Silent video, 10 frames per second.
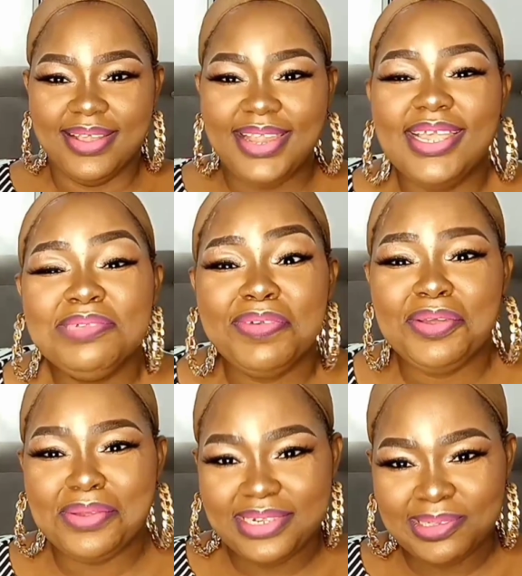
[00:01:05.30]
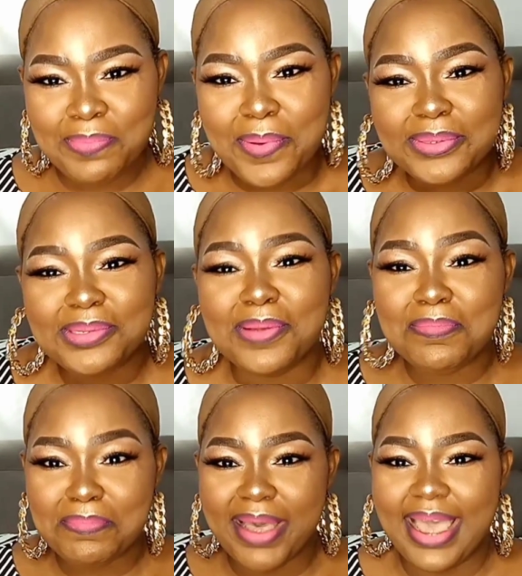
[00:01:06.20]
this video is
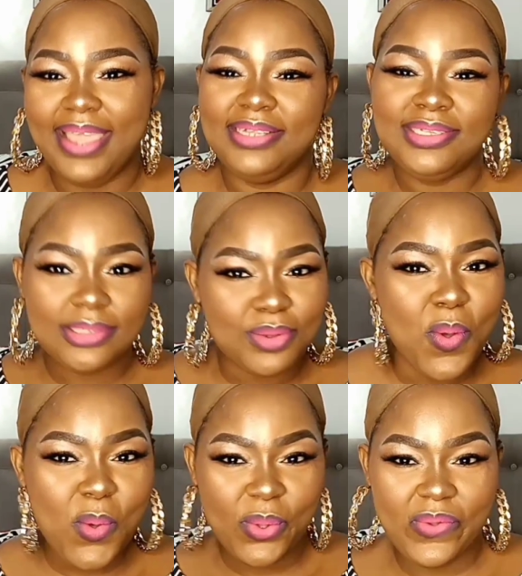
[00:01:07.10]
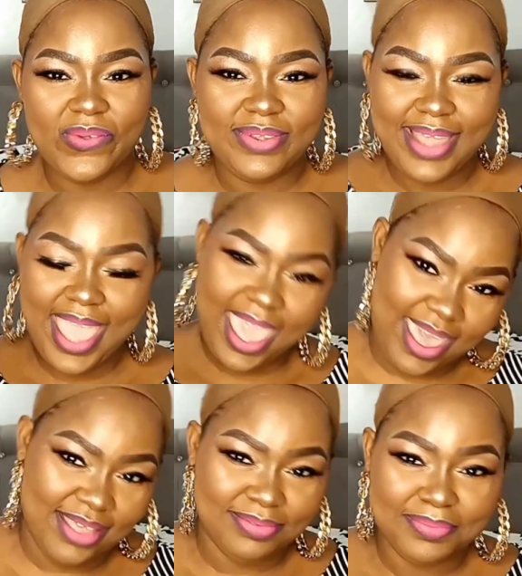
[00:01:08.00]
sponsored by
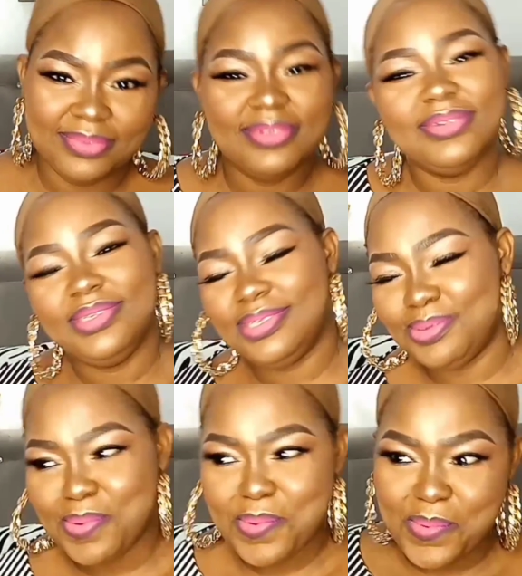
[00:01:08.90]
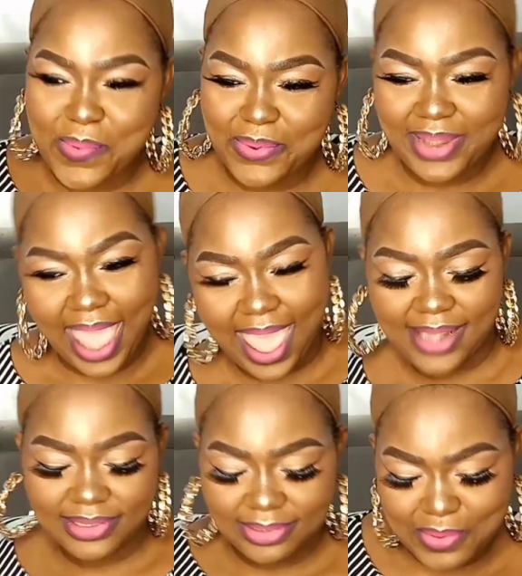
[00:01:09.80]
Sogoodhair. Sogoodhair.
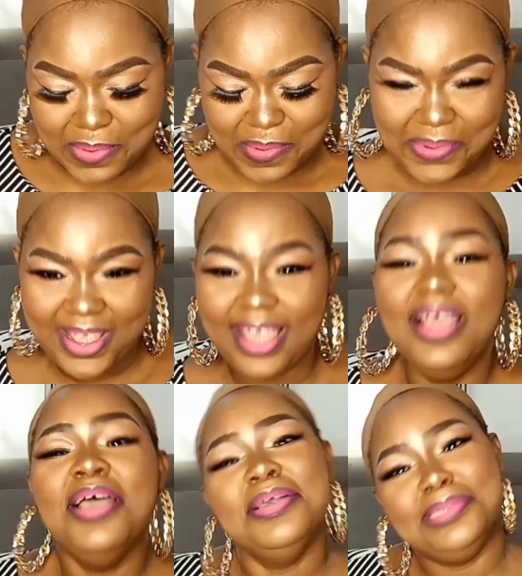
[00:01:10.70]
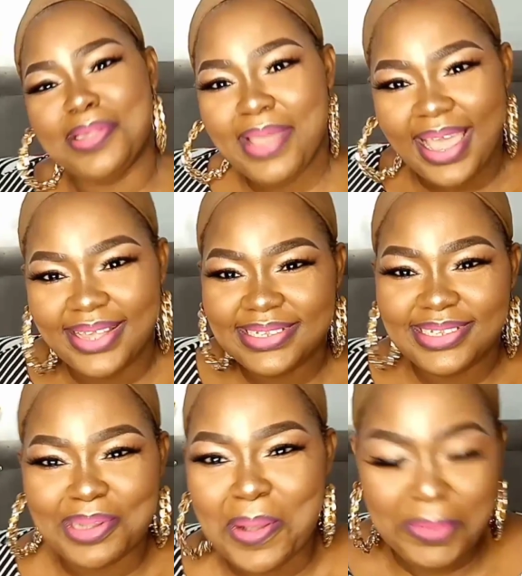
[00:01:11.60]
So guys,
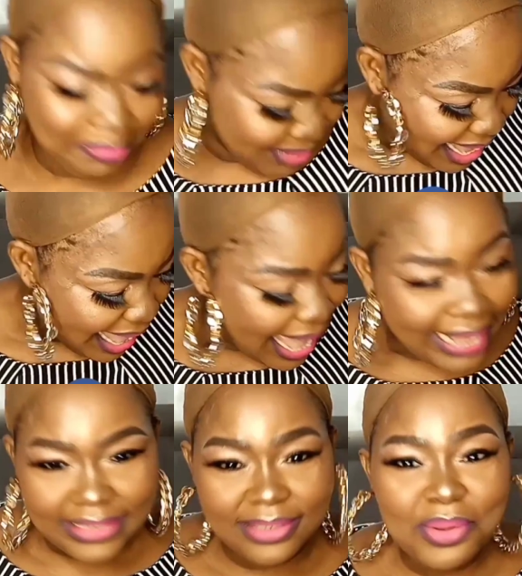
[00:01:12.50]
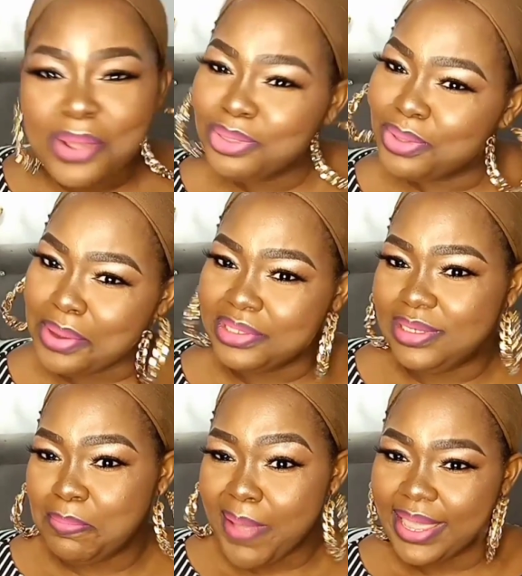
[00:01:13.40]
so I did not touch the
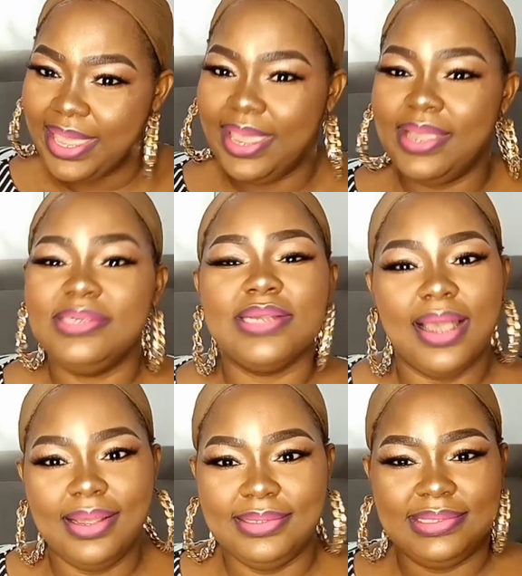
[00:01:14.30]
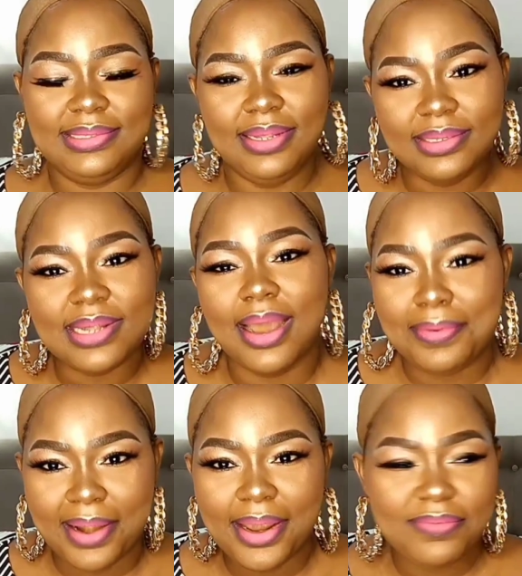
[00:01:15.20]
package as it
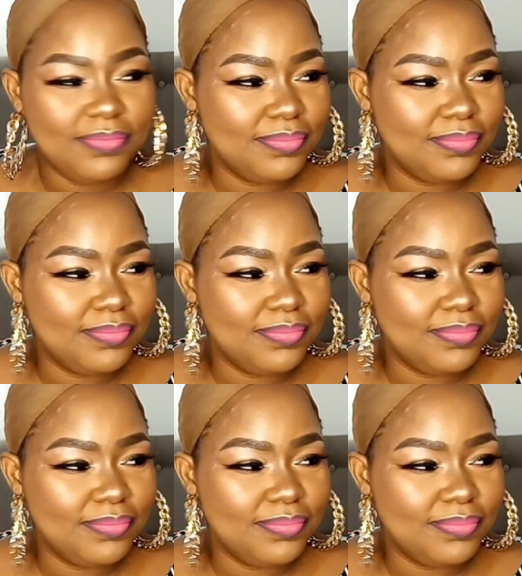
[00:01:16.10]
arrived.